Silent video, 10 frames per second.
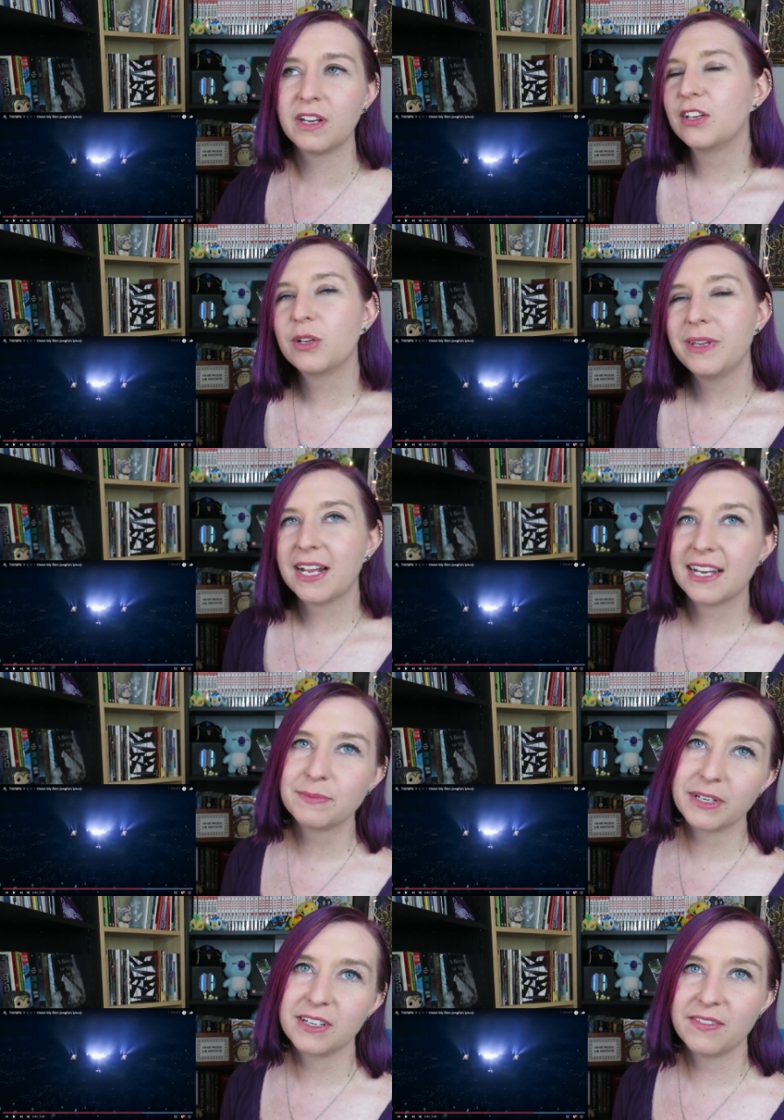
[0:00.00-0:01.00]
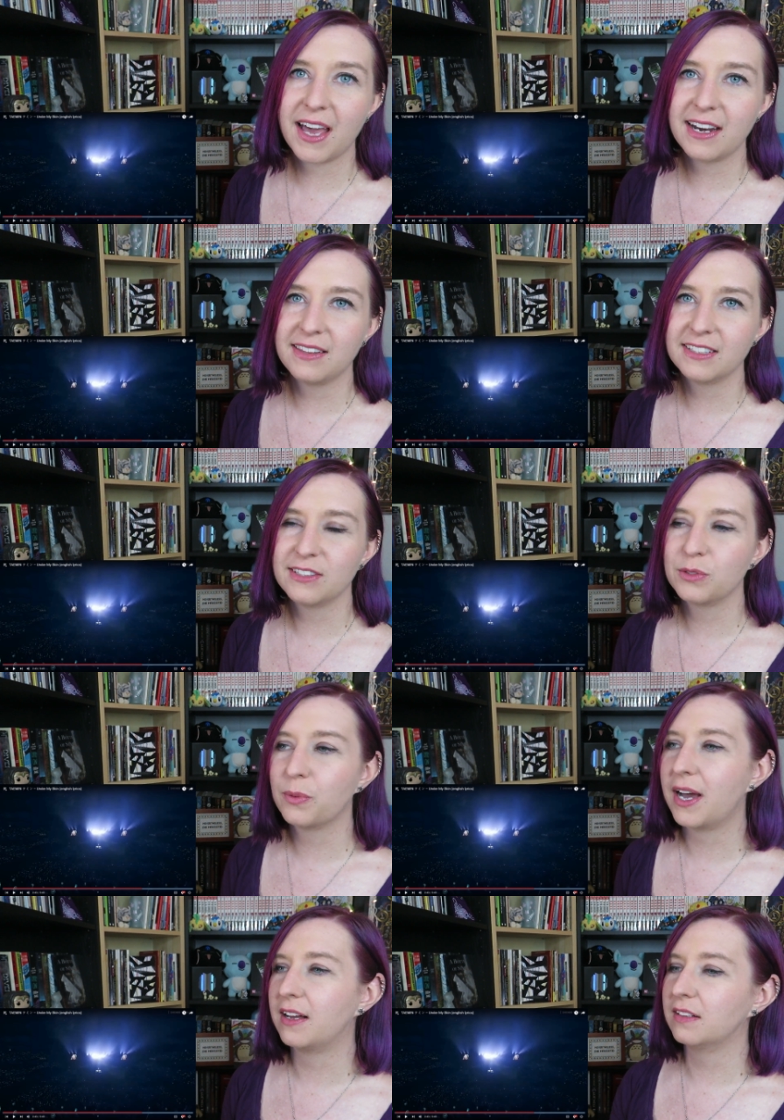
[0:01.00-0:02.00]
There could be an aspect of that in this as
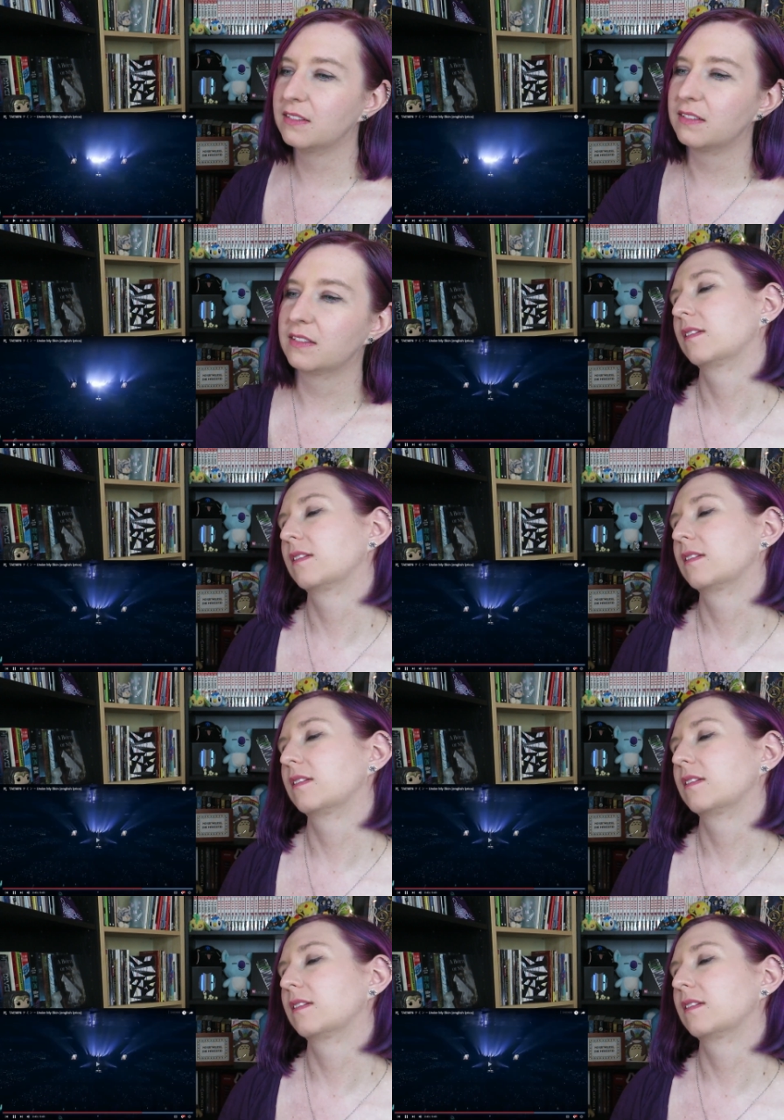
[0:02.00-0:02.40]
well.